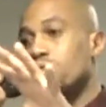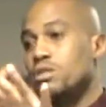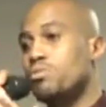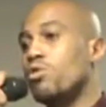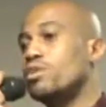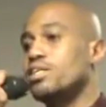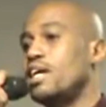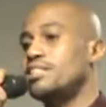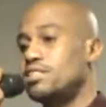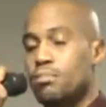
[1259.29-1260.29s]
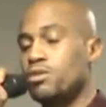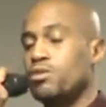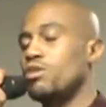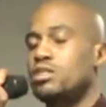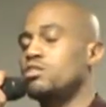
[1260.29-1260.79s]
that were spoken today, something's
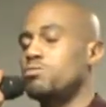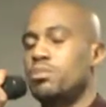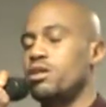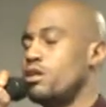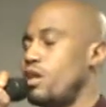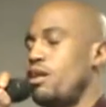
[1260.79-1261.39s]
gonna hit your spirit.